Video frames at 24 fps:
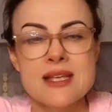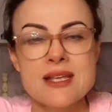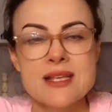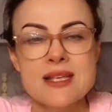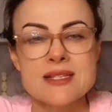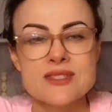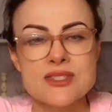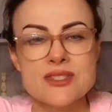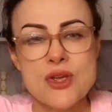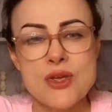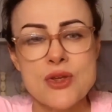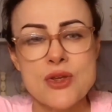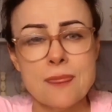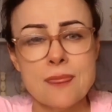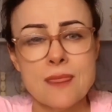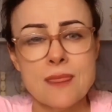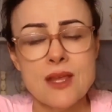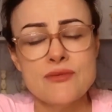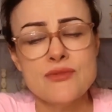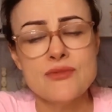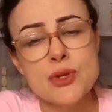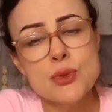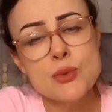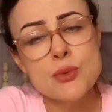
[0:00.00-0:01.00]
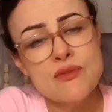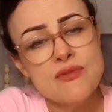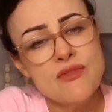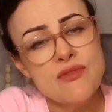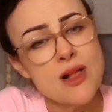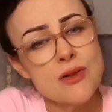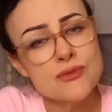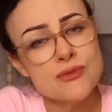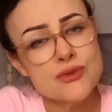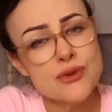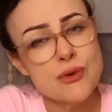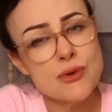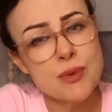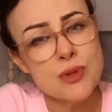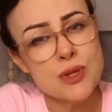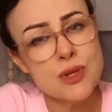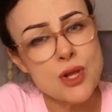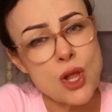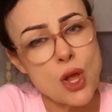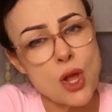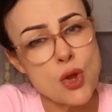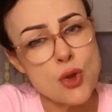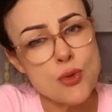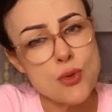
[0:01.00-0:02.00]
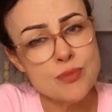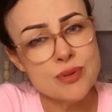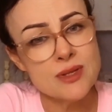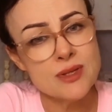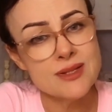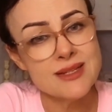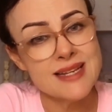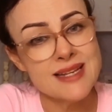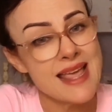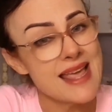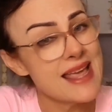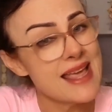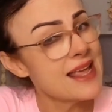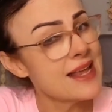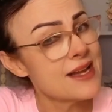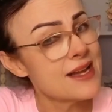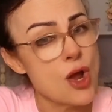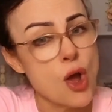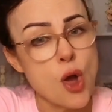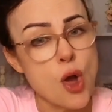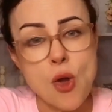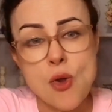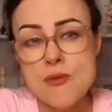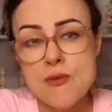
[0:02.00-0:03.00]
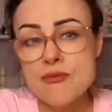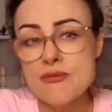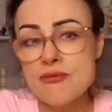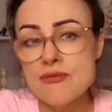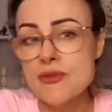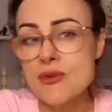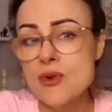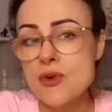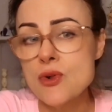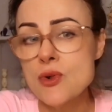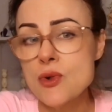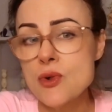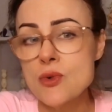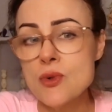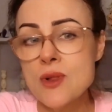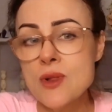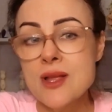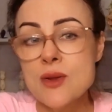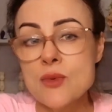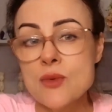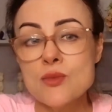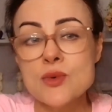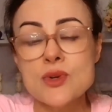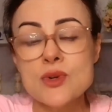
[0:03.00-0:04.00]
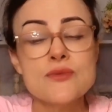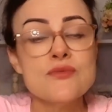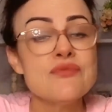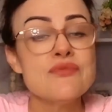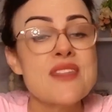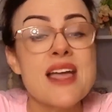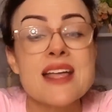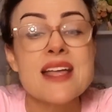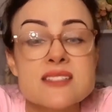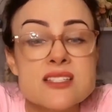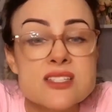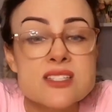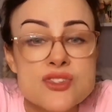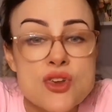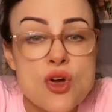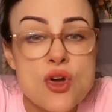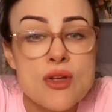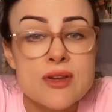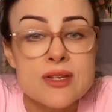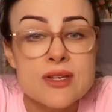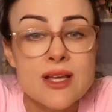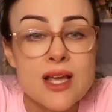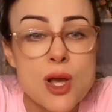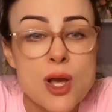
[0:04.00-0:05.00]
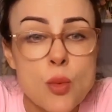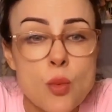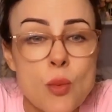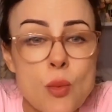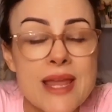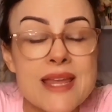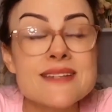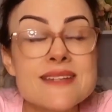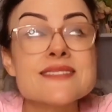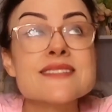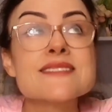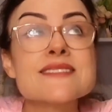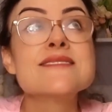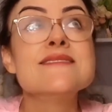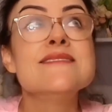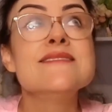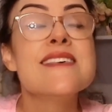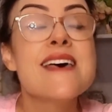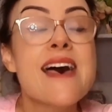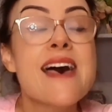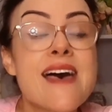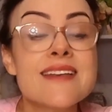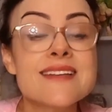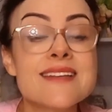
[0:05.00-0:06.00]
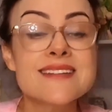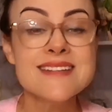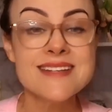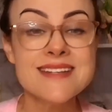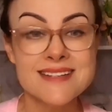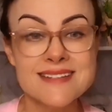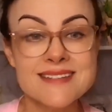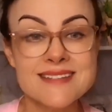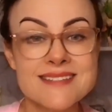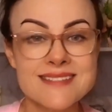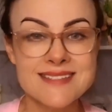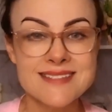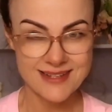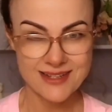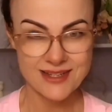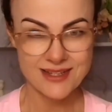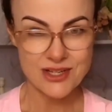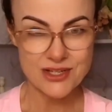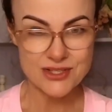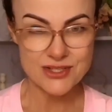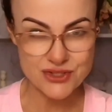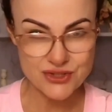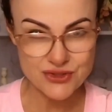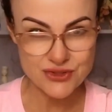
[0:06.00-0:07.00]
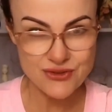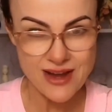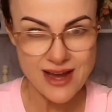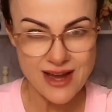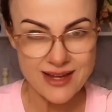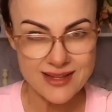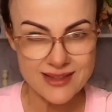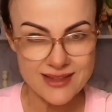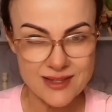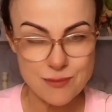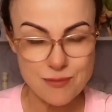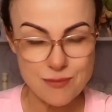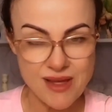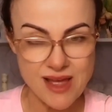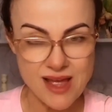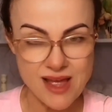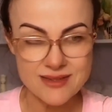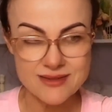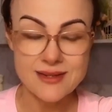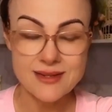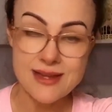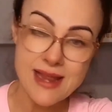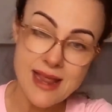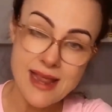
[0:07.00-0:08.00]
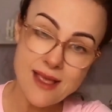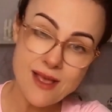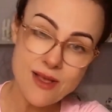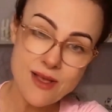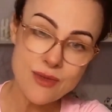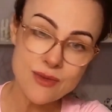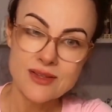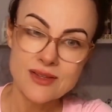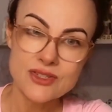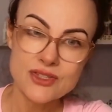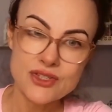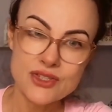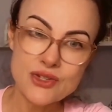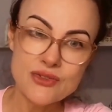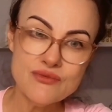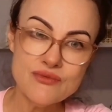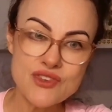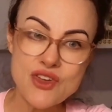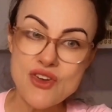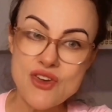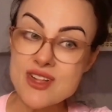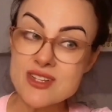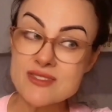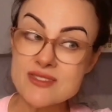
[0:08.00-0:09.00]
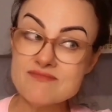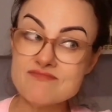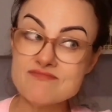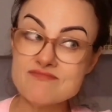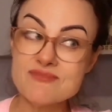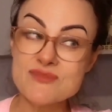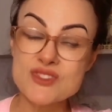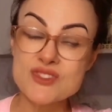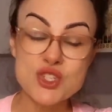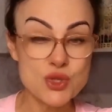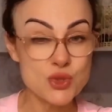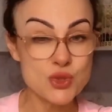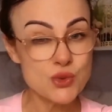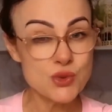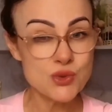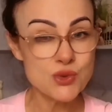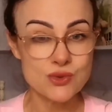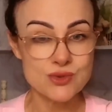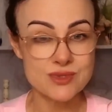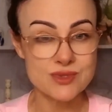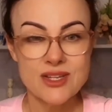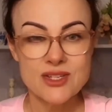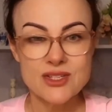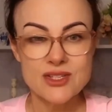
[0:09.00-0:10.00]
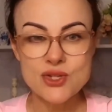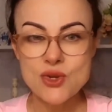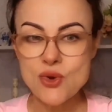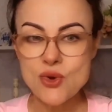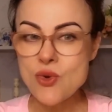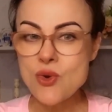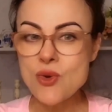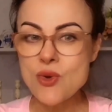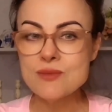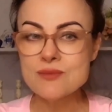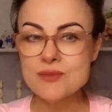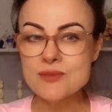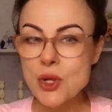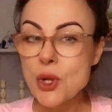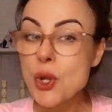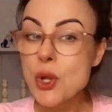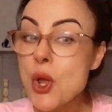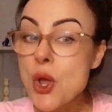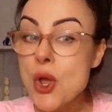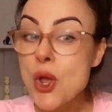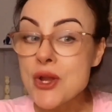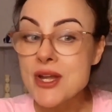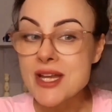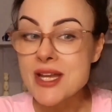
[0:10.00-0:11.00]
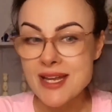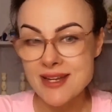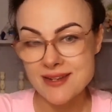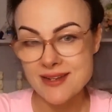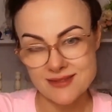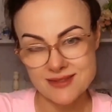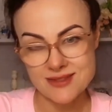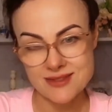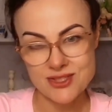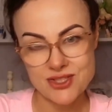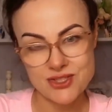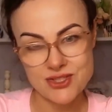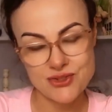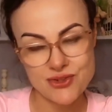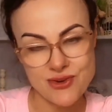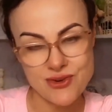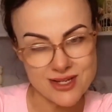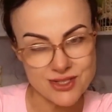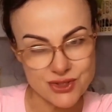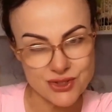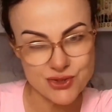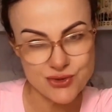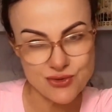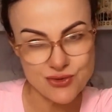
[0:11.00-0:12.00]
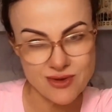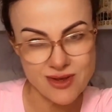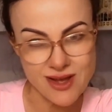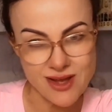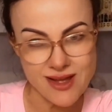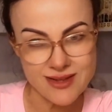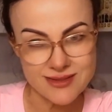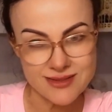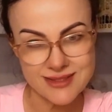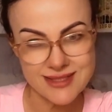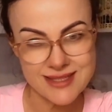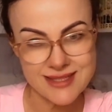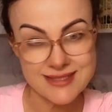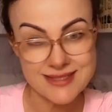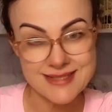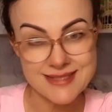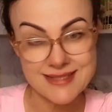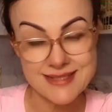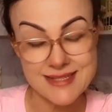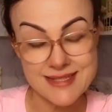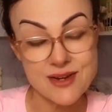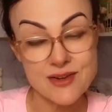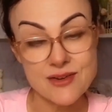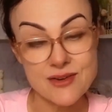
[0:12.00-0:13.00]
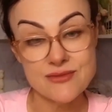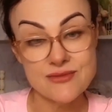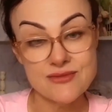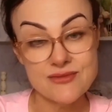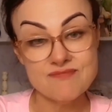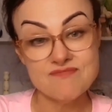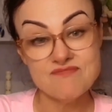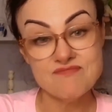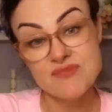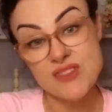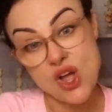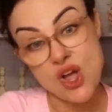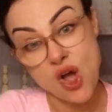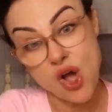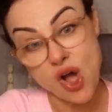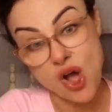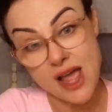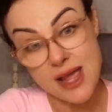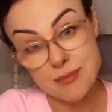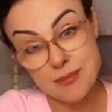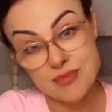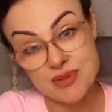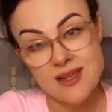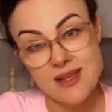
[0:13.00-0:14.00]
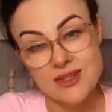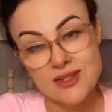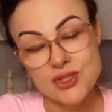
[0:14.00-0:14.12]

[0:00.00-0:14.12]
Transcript: So if you were vulnerable, open, and hopeful, well, that's not a weakness. That is a strength. But now you've got tools. You're learning to trust your gut instead of the hype.